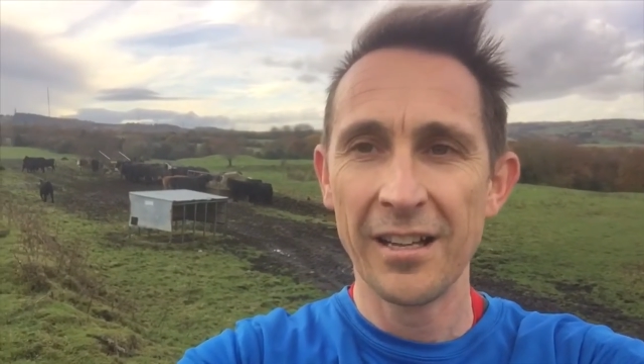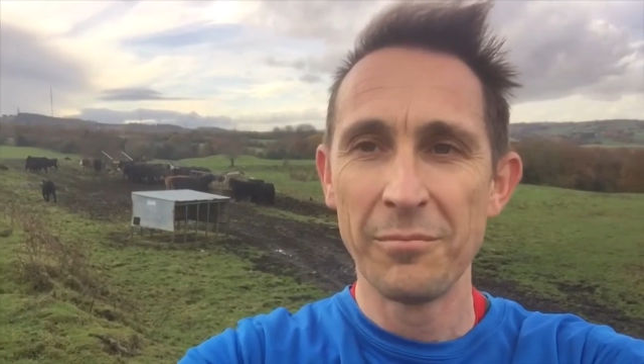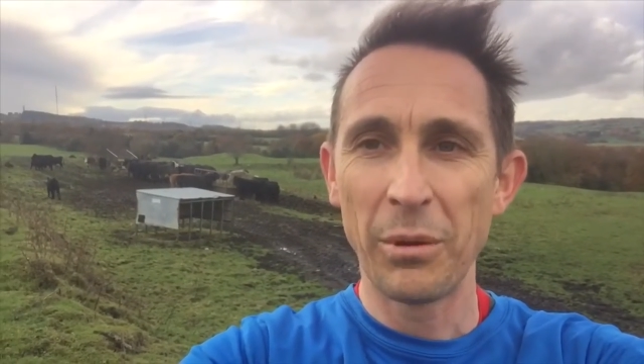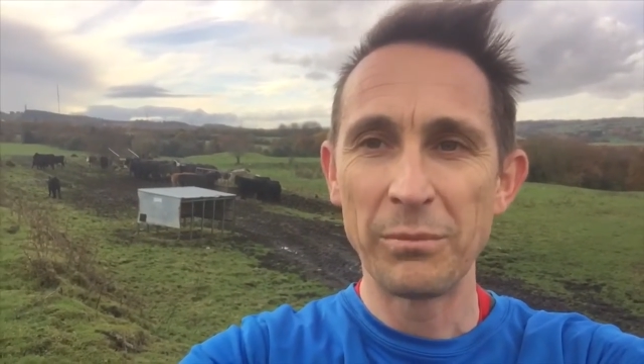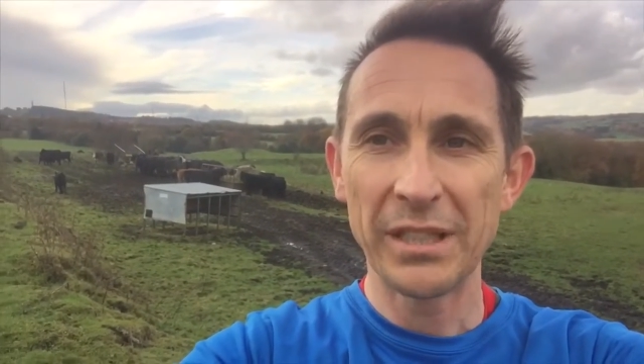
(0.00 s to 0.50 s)

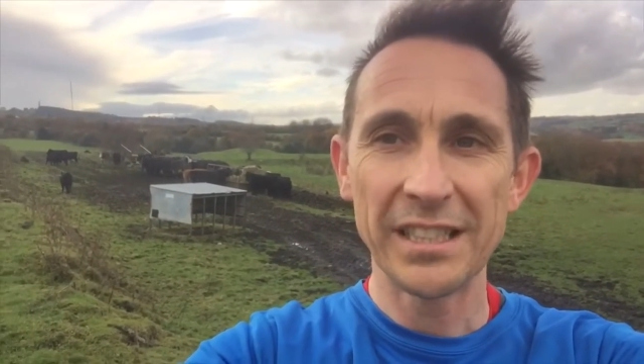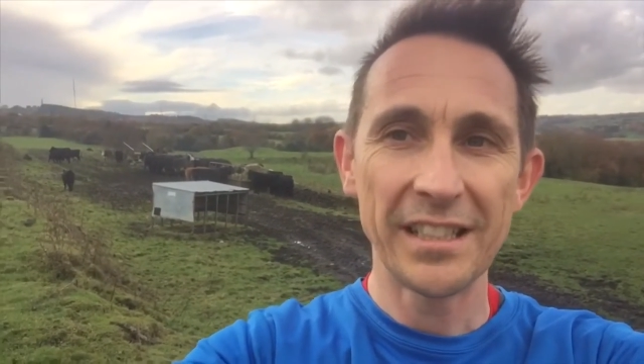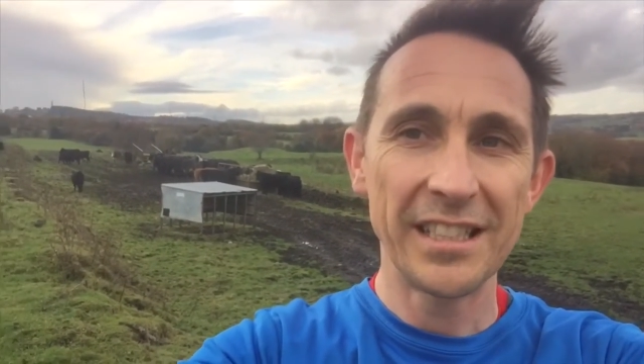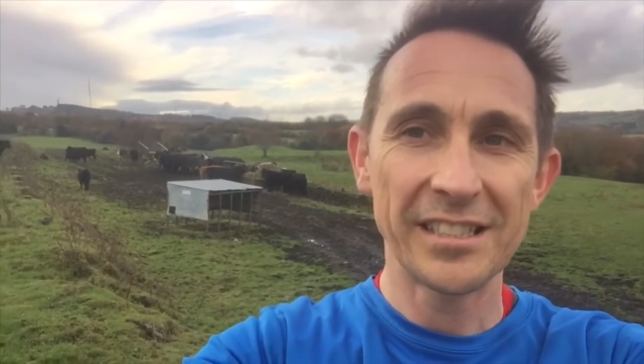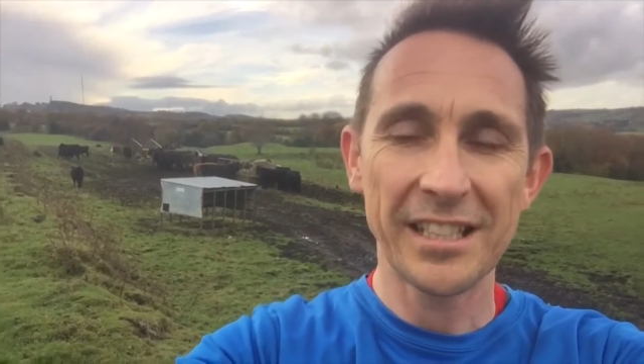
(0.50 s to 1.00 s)
bumped into
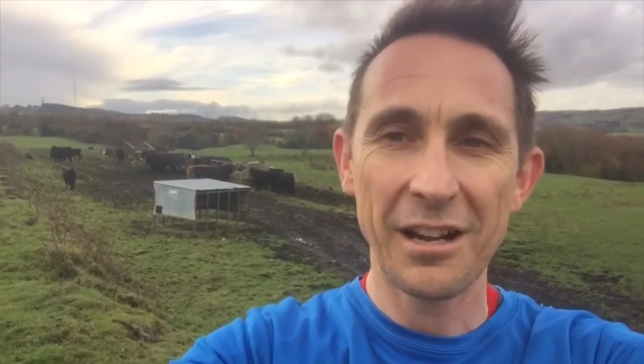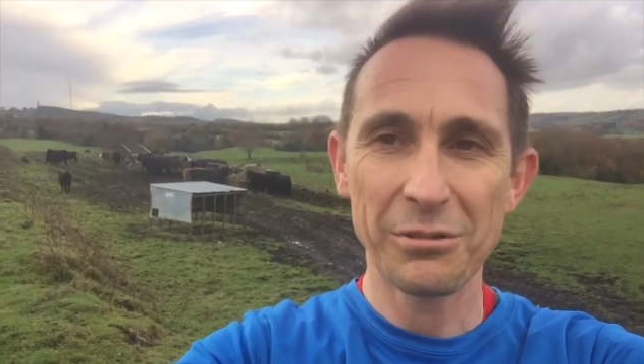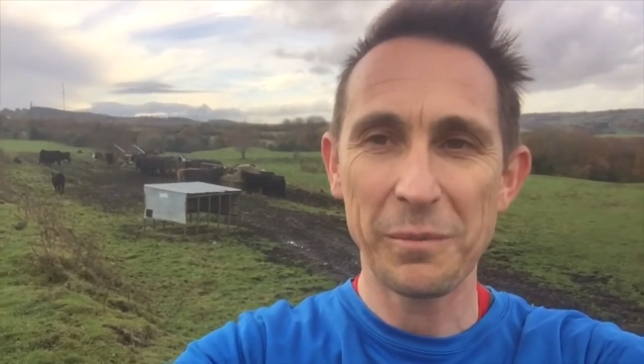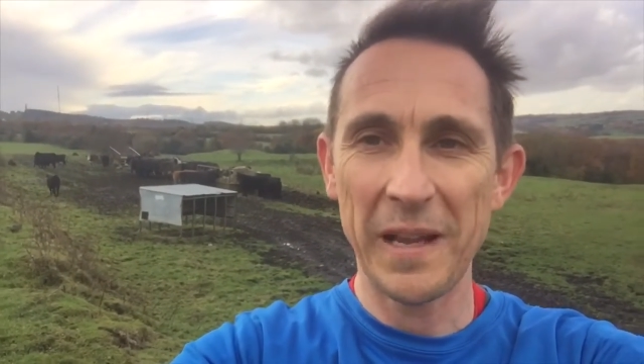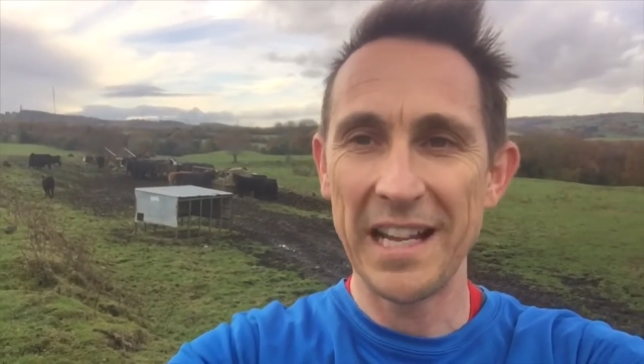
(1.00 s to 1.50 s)
these
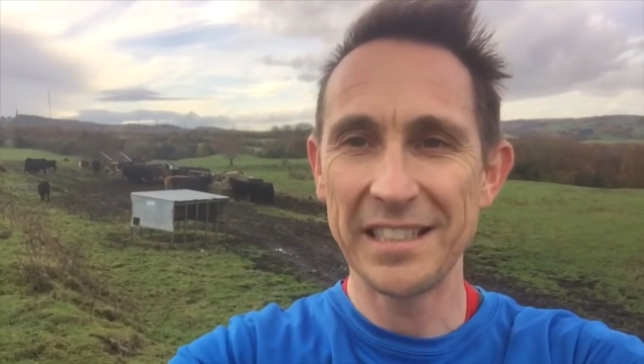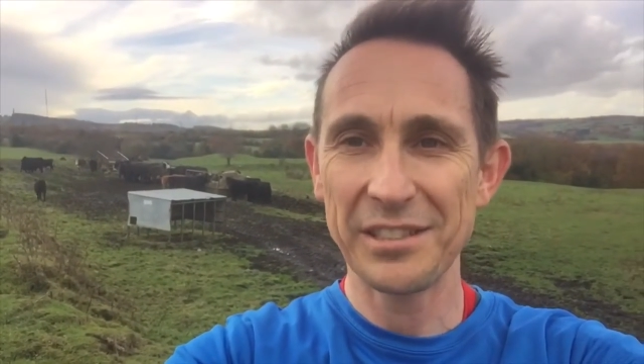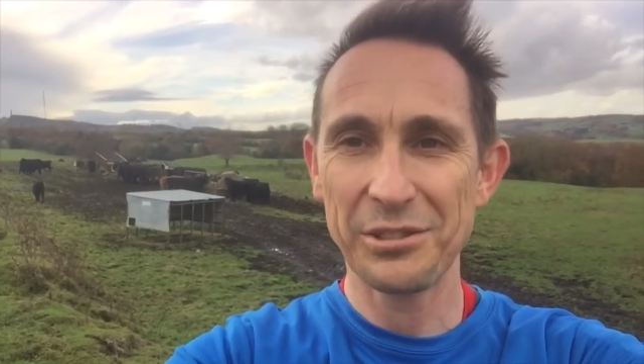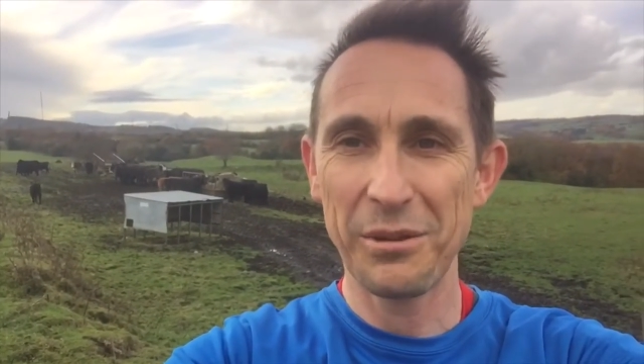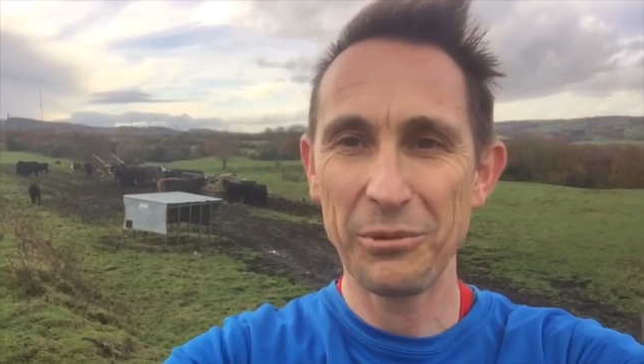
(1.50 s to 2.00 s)
cows behind
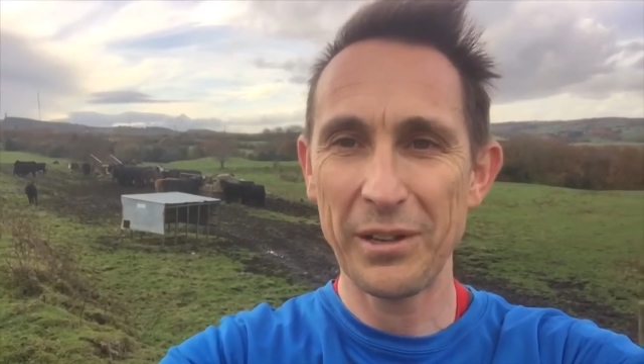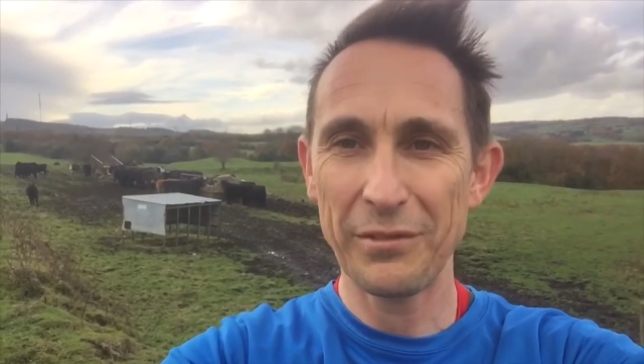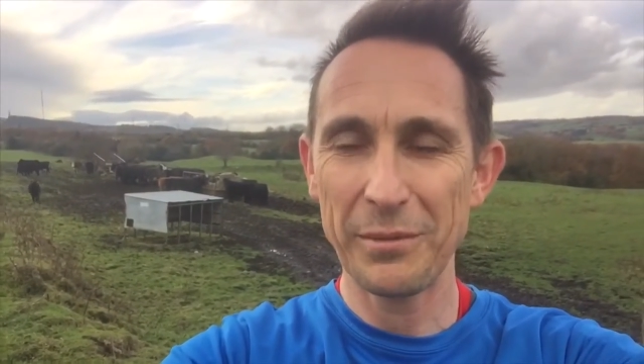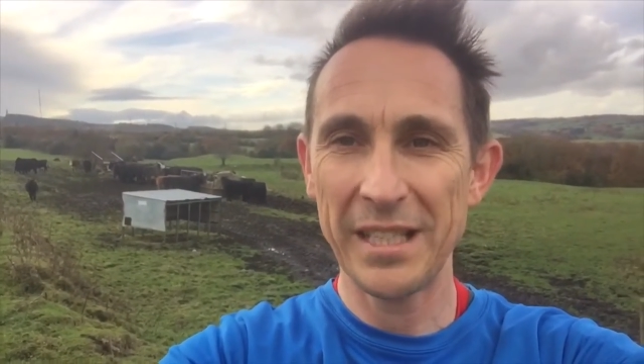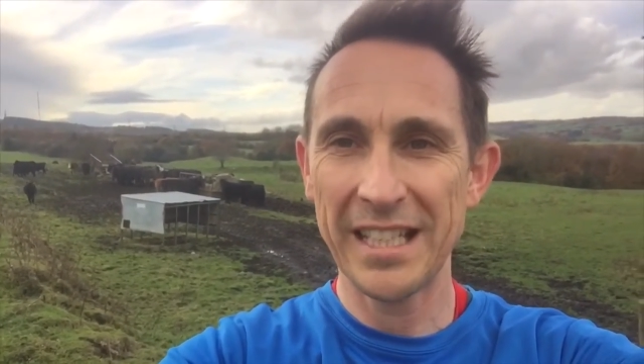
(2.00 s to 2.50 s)
us, so I'm going
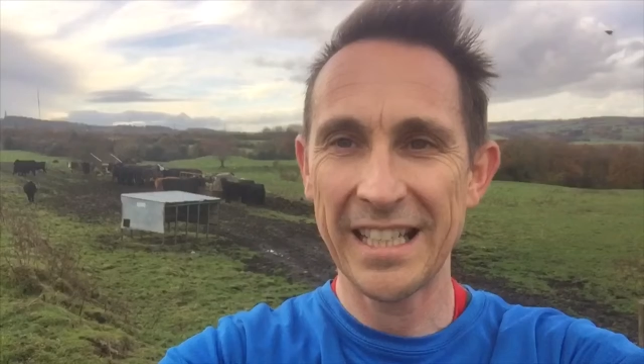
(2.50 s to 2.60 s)
to be